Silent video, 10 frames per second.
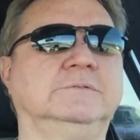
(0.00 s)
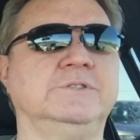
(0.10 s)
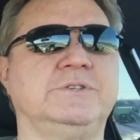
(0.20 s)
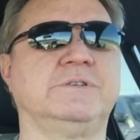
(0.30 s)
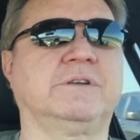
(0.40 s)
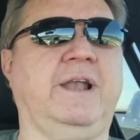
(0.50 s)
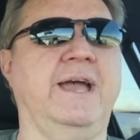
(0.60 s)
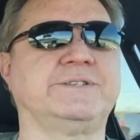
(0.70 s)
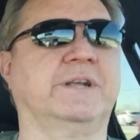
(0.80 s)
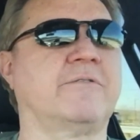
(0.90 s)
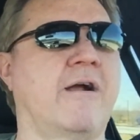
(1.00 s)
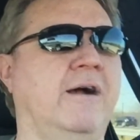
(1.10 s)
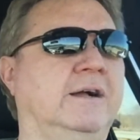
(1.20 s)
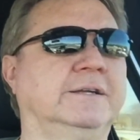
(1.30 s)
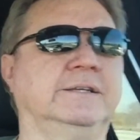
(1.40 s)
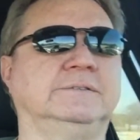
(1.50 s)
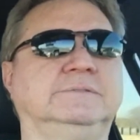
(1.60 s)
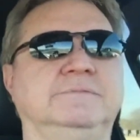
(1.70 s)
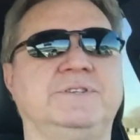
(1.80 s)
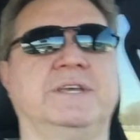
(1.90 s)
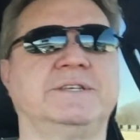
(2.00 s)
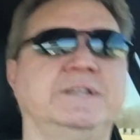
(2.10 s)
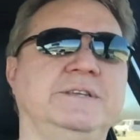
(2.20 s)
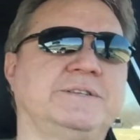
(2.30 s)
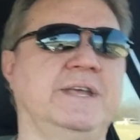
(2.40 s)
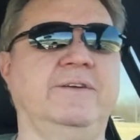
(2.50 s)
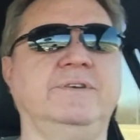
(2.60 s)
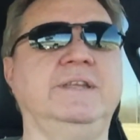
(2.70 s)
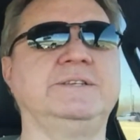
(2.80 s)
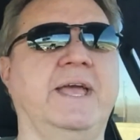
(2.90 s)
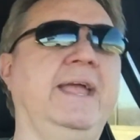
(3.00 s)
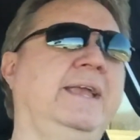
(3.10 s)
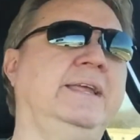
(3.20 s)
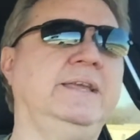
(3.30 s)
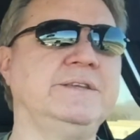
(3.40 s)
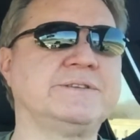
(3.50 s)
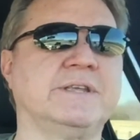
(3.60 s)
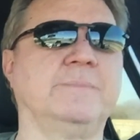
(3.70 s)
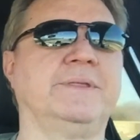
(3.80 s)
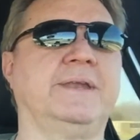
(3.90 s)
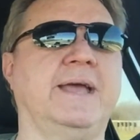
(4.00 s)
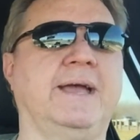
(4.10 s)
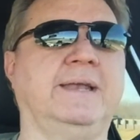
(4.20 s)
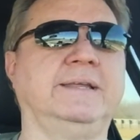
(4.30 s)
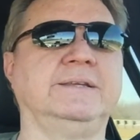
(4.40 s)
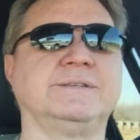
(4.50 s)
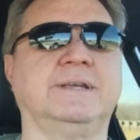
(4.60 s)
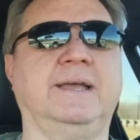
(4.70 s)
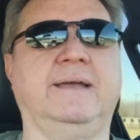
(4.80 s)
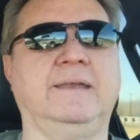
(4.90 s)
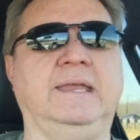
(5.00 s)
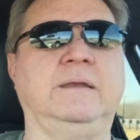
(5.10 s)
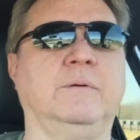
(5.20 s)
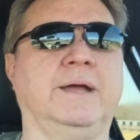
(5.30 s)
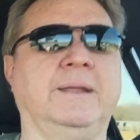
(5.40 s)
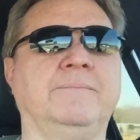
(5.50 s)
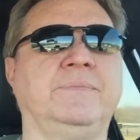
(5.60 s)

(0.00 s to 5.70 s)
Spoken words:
which is classic rock, and 60s, 70s, 80s, some of the 90s. Anyway,